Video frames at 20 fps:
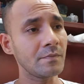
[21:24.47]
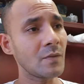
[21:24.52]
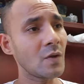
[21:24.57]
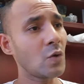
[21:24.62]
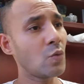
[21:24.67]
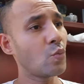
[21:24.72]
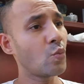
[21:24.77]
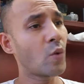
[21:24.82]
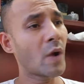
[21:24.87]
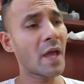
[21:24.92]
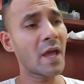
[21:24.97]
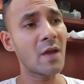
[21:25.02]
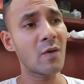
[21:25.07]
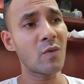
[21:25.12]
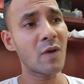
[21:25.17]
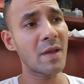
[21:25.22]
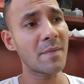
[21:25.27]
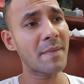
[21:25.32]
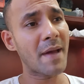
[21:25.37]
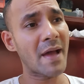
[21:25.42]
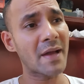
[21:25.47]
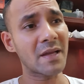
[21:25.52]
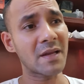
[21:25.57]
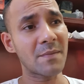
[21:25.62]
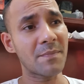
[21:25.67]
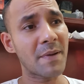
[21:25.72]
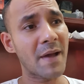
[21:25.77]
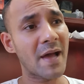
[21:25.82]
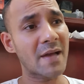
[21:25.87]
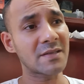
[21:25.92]
Way back in the
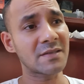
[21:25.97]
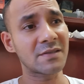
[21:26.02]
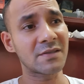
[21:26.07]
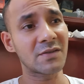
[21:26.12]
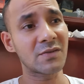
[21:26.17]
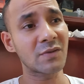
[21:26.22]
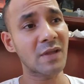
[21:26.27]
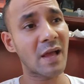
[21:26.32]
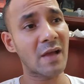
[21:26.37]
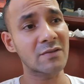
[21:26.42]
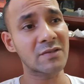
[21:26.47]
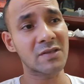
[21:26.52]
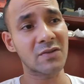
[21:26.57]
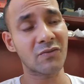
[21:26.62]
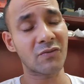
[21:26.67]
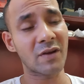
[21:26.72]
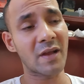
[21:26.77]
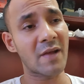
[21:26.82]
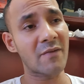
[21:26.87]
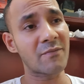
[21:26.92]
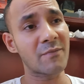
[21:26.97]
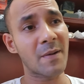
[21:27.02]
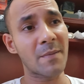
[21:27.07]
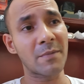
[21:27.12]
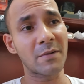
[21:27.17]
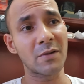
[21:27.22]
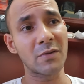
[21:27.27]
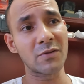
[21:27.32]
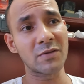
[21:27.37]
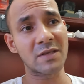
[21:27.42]
past, in 2003, I
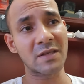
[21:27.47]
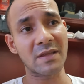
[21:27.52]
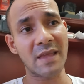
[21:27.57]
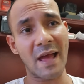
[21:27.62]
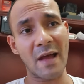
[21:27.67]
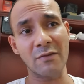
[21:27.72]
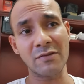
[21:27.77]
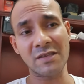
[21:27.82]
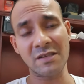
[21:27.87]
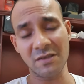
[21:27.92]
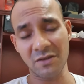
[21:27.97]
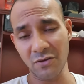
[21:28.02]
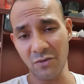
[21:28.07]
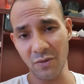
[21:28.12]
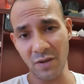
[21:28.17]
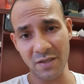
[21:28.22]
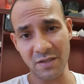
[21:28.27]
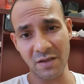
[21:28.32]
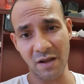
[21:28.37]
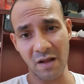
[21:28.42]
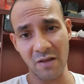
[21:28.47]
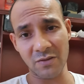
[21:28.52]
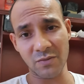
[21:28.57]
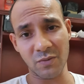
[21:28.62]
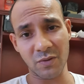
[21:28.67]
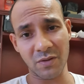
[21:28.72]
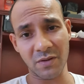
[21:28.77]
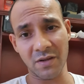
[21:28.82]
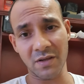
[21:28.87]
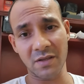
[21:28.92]
remember losing thousands of US dollars
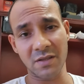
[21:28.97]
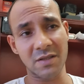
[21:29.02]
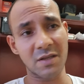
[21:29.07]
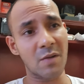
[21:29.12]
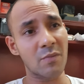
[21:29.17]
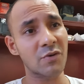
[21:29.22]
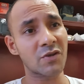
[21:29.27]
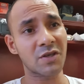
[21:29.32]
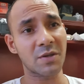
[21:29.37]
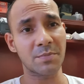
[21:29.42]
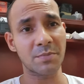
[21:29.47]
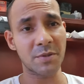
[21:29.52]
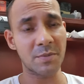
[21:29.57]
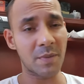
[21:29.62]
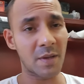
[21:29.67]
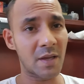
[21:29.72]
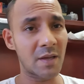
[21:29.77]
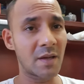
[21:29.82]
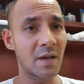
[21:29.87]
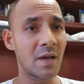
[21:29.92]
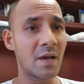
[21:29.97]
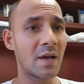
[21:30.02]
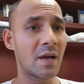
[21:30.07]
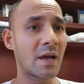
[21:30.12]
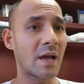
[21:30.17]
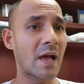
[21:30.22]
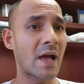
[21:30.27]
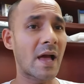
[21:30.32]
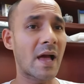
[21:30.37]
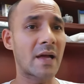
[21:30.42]
worth of goods that were shipped to me.
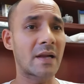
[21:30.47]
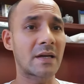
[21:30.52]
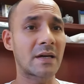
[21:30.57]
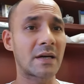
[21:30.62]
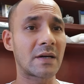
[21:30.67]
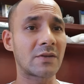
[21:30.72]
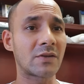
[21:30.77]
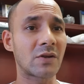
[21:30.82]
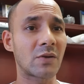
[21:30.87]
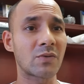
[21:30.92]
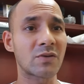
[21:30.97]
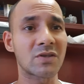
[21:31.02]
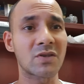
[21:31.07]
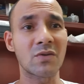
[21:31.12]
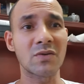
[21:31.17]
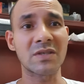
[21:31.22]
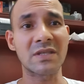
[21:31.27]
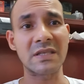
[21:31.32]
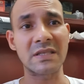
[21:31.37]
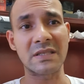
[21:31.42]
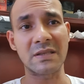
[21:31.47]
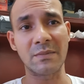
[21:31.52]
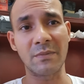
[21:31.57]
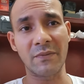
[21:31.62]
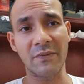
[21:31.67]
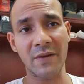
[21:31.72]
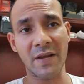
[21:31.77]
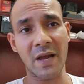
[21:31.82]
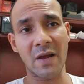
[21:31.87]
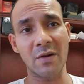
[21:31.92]
And there was no system
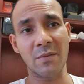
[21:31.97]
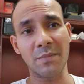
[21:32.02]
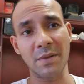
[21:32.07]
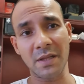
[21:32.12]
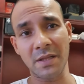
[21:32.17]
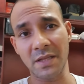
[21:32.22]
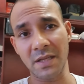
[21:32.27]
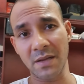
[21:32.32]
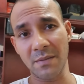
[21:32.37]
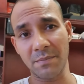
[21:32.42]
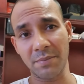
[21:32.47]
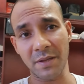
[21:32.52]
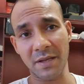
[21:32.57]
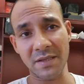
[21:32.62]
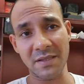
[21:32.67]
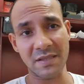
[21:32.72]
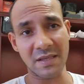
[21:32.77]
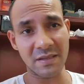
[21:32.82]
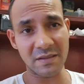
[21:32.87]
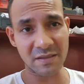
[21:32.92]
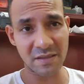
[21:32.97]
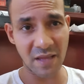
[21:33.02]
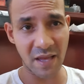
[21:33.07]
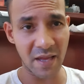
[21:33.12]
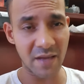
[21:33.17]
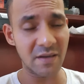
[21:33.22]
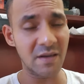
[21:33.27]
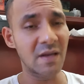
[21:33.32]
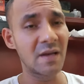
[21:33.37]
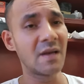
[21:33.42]
of accountability in place since
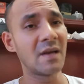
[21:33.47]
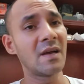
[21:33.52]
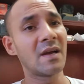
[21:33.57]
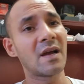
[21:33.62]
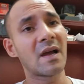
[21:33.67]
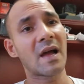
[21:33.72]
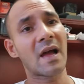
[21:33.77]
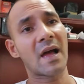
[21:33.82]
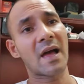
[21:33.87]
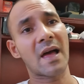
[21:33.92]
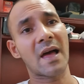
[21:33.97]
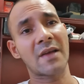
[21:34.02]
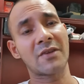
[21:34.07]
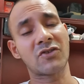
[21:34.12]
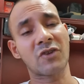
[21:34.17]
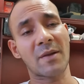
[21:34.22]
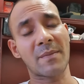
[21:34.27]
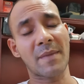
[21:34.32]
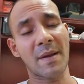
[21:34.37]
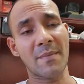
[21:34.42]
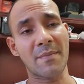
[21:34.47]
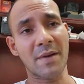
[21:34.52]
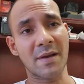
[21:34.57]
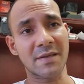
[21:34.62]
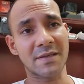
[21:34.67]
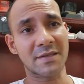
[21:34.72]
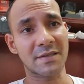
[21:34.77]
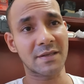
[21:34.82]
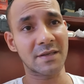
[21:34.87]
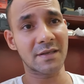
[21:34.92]
then. I tried my
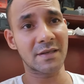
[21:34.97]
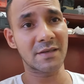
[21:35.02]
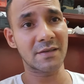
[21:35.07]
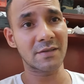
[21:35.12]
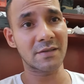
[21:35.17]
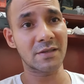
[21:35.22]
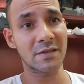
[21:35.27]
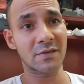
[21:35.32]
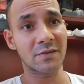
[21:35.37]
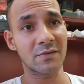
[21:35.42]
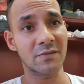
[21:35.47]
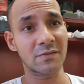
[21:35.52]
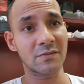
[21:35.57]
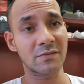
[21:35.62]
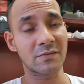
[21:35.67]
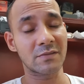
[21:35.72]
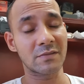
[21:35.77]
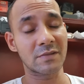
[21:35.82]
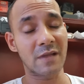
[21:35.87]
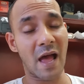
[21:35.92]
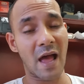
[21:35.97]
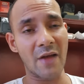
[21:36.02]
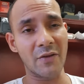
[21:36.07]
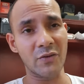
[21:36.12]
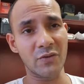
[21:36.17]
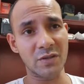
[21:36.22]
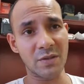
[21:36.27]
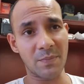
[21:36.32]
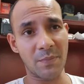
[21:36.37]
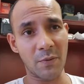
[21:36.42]
best to not
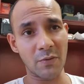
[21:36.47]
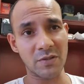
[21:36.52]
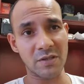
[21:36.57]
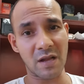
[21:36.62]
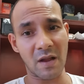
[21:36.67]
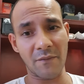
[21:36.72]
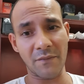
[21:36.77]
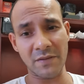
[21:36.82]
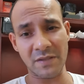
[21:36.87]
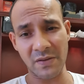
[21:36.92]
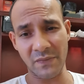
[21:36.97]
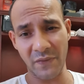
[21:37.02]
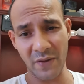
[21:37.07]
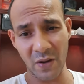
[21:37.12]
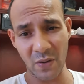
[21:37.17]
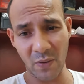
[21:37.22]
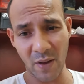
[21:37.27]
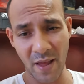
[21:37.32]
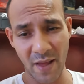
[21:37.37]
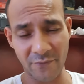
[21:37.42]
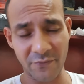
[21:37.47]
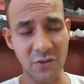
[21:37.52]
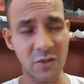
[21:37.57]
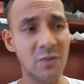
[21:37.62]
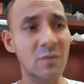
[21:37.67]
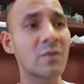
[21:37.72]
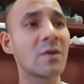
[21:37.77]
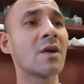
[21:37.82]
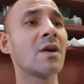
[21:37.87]
use the post office if I don't have to.